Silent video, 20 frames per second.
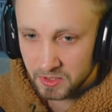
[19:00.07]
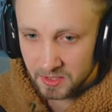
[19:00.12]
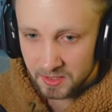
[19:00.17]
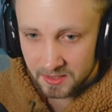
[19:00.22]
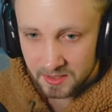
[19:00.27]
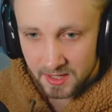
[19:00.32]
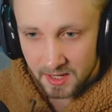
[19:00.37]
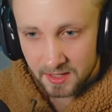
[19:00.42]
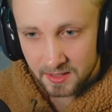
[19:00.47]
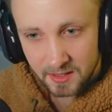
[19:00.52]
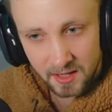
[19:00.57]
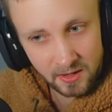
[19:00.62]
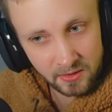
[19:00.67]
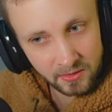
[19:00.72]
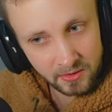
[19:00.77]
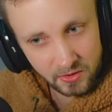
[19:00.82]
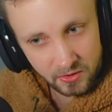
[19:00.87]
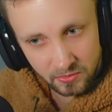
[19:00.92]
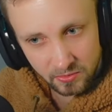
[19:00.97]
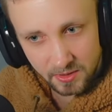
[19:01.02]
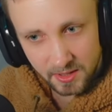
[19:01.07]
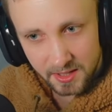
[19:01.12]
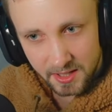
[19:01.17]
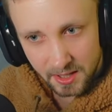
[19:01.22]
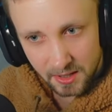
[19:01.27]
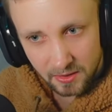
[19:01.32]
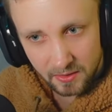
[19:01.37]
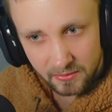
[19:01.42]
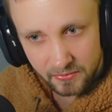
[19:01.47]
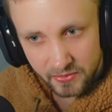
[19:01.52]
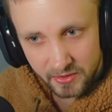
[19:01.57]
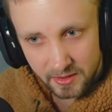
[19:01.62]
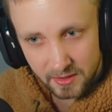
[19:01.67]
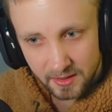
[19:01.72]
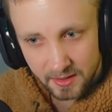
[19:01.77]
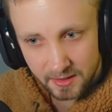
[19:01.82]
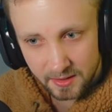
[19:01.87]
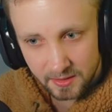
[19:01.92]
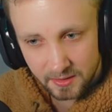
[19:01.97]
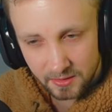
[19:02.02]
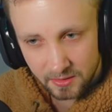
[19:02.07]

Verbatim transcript: gonna take down Azula there. I feel like,